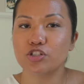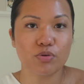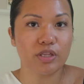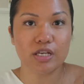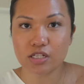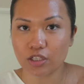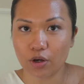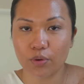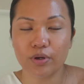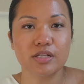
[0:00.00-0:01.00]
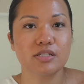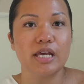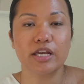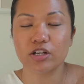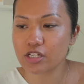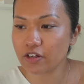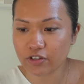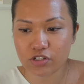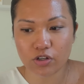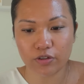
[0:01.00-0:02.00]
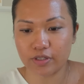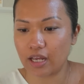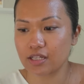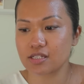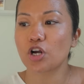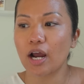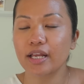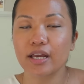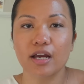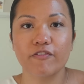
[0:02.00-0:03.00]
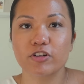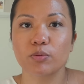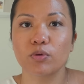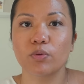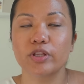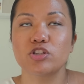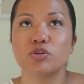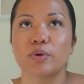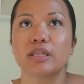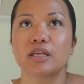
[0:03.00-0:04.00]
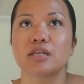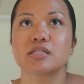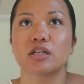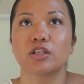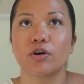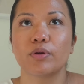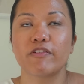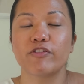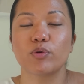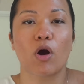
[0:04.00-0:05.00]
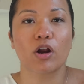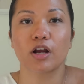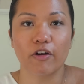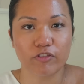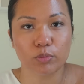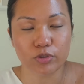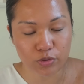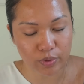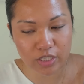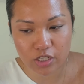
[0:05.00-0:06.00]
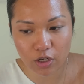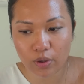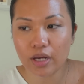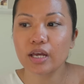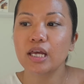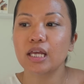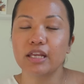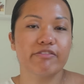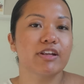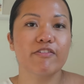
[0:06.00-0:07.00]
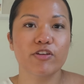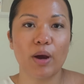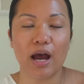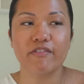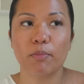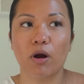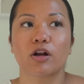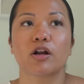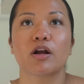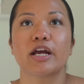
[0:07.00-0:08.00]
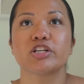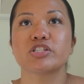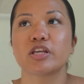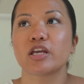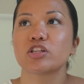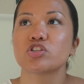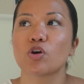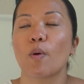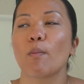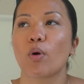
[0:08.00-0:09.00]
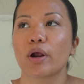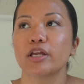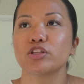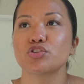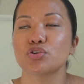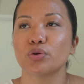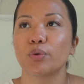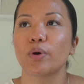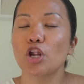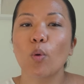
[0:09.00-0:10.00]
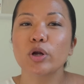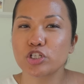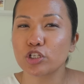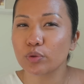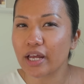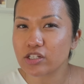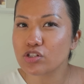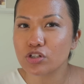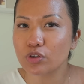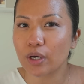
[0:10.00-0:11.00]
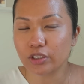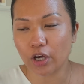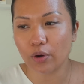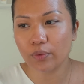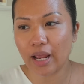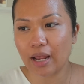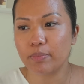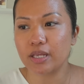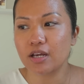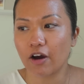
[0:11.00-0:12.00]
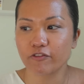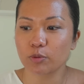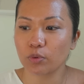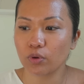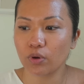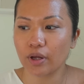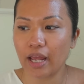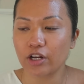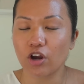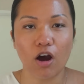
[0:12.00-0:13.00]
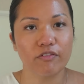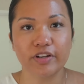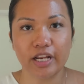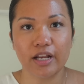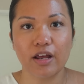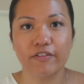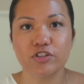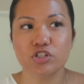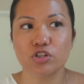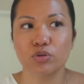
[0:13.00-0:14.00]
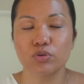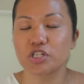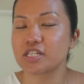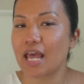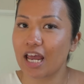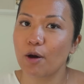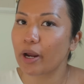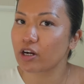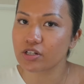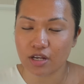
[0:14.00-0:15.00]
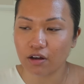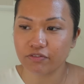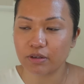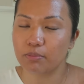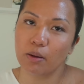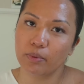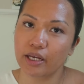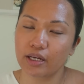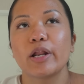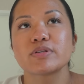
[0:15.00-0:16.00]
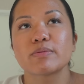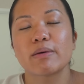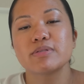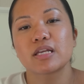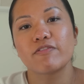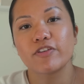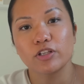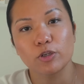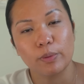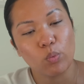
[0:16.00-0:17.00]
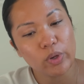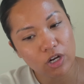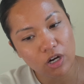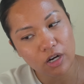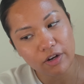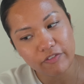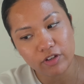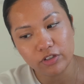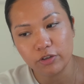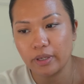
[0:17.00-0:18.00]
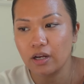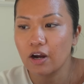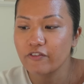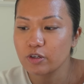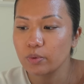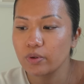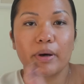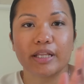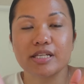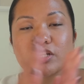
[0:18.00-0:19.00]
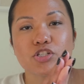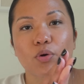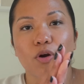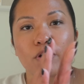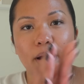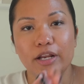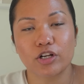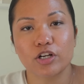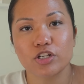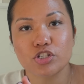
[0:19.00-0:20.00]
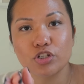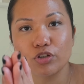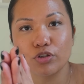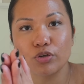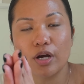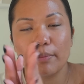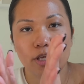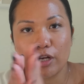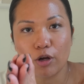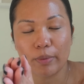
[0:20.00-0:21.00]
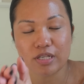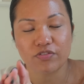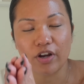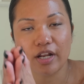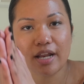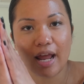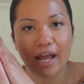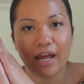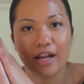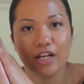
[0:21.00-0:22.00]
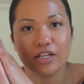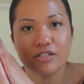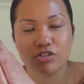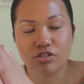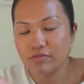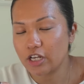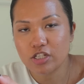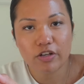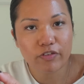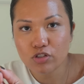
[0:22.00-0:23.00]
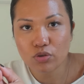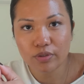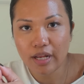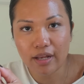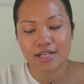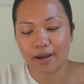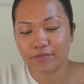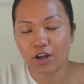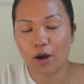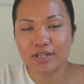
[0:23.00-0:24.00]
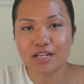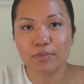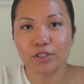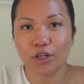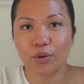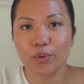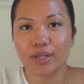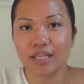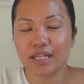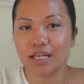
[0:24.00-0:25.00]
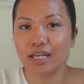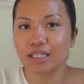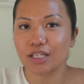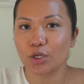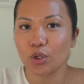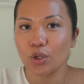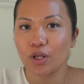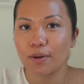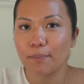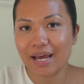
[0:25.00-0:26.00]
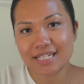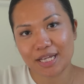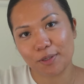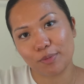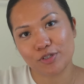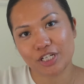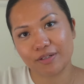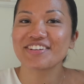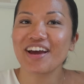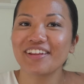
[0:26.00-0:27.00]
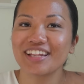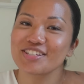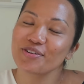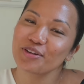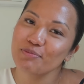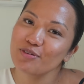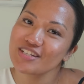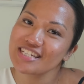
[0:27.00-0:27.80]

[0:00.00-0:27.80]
do things alone, take yourself on solo dates, try to get comfortable with doing things alone if you aren't comfortable doing so. Even if you have a partner, I just think it's so important to know what you like to do alone and be comfortable and confident enough to just hang out by yourself in public. I know sometimes it can feel a little bit weird and feel a little bit uncomfortable, but this is your reminder to be your own best friend and take yourself on a solo date. So yeah, comment down below the little basket emoji. So yeah, let's go to the movies